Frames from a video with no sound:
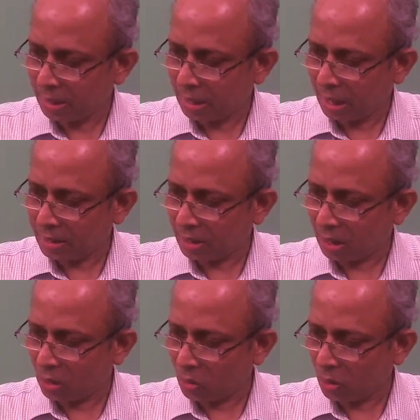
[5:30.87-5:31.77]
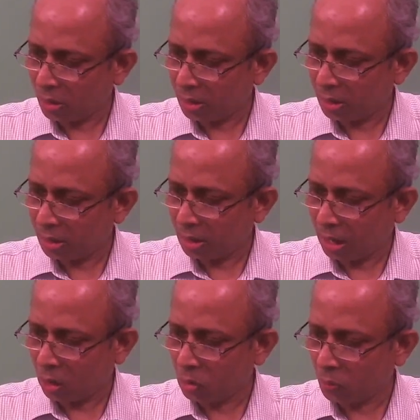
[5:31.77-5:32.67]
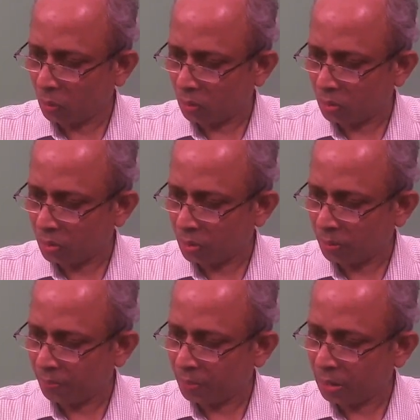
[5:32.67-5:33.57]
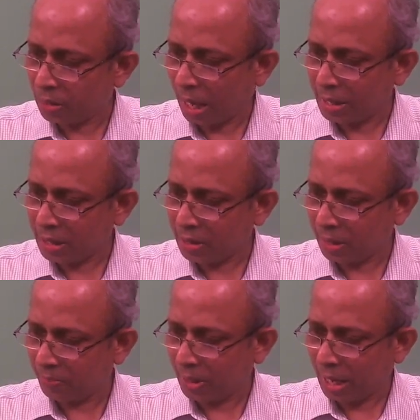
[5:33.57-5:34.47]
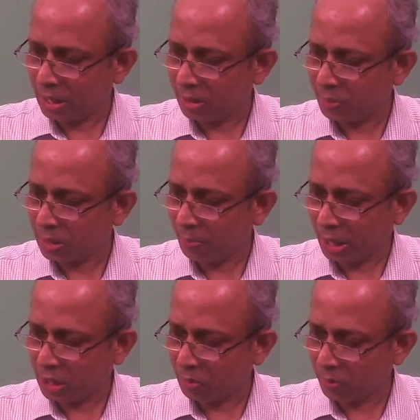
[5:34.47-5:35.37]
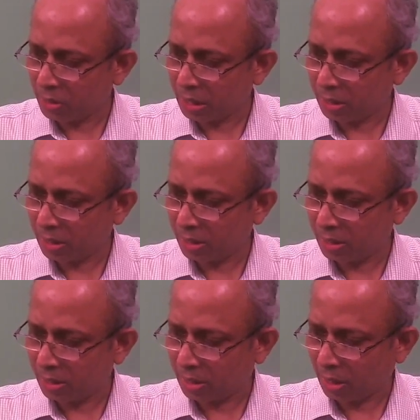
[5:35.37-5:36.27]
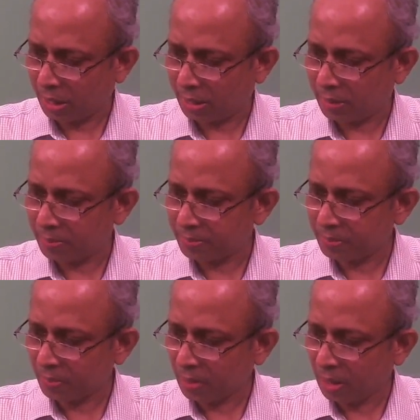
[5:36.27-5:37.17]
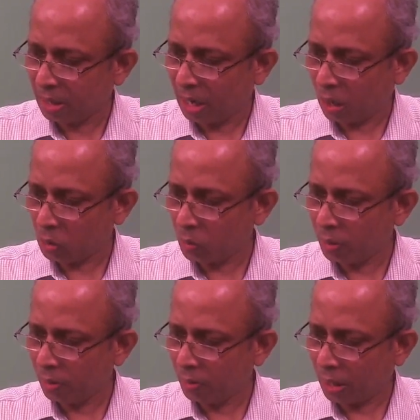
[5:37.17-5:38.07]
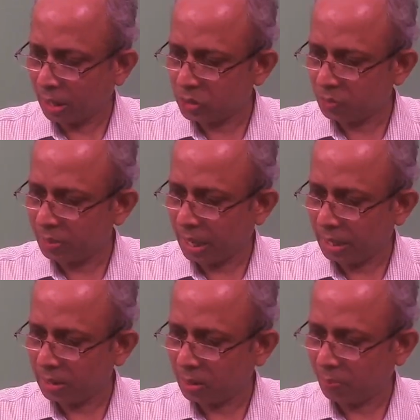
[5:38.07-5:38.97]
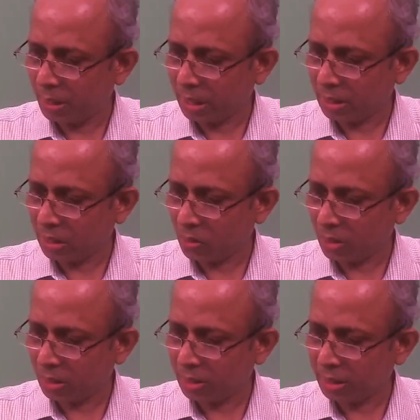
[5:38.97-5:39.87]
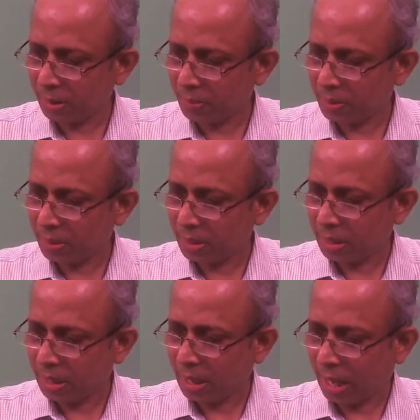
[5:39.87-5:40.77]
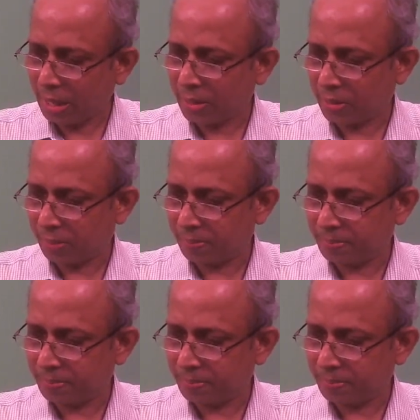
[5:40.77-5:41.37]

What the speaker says: and the controller outputs the ISM. ISM means the maximum stator current. How do you assume that the PI controller gives ISM?